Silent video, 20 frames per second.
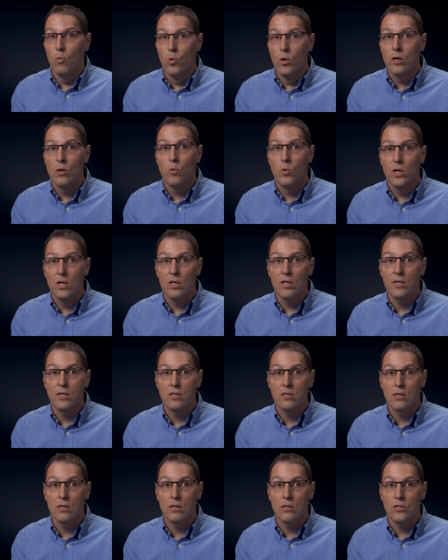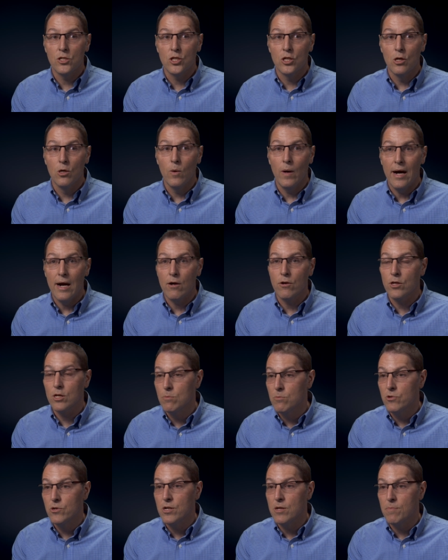We're willing to show our
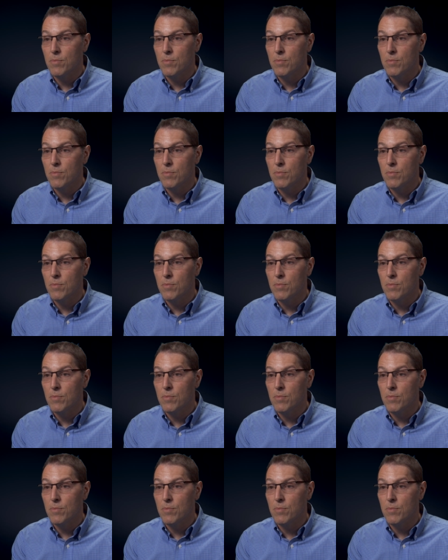community